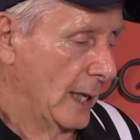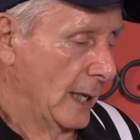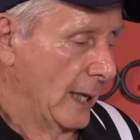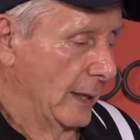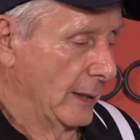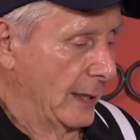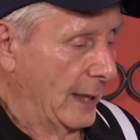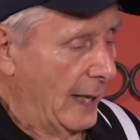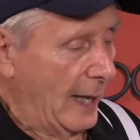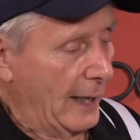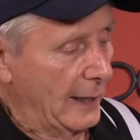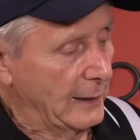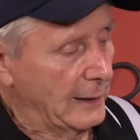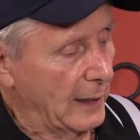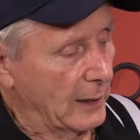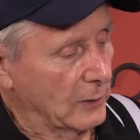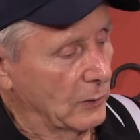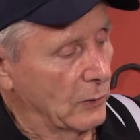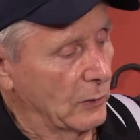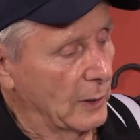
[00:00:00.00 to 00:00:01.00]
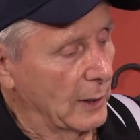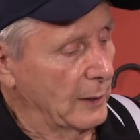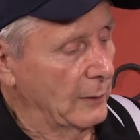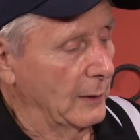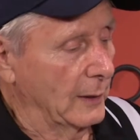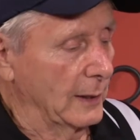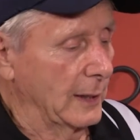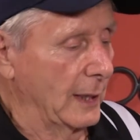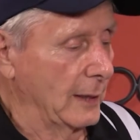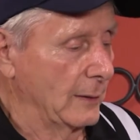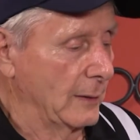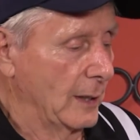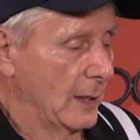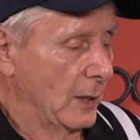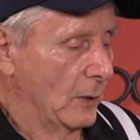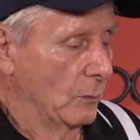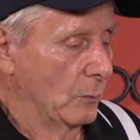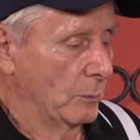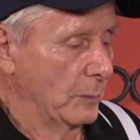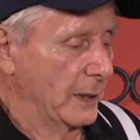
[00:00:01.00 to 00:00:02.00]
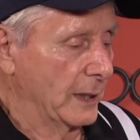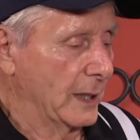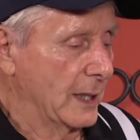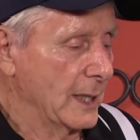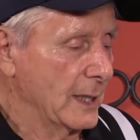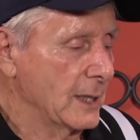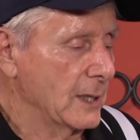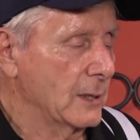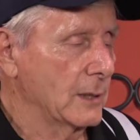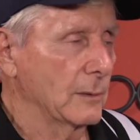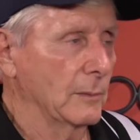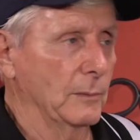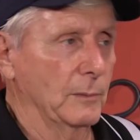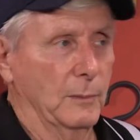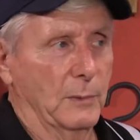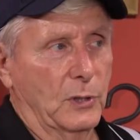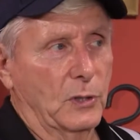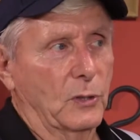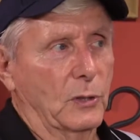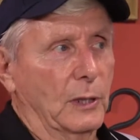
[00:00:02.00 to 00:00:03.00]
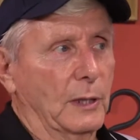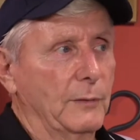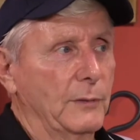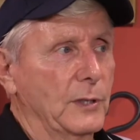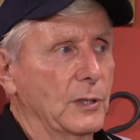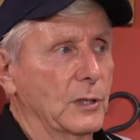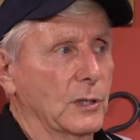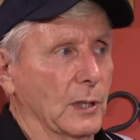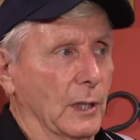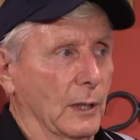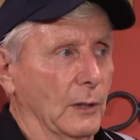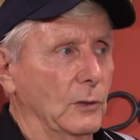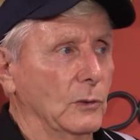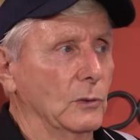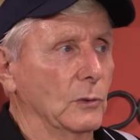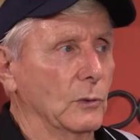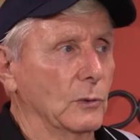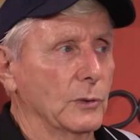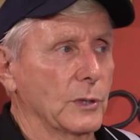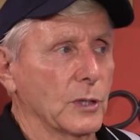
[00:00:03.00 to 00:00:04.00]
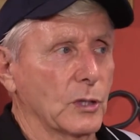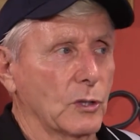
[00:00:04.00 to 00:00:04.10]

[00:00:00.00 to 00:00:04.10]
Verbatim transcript: they had that going, and then because Mr. Livingstone, who owned this